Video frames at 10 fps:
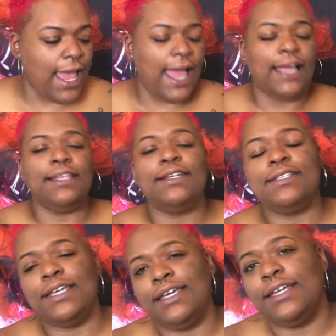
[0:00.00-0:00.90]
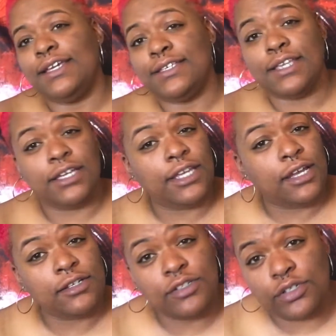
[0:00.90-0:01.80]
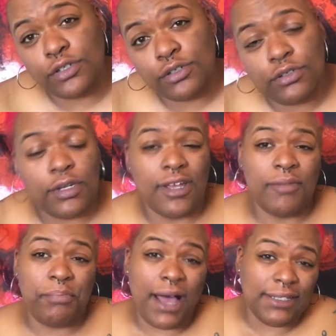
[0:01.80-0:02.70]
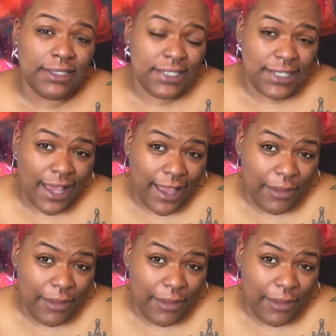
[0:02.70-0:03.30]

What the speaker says: Alex is a young dude, poli-sci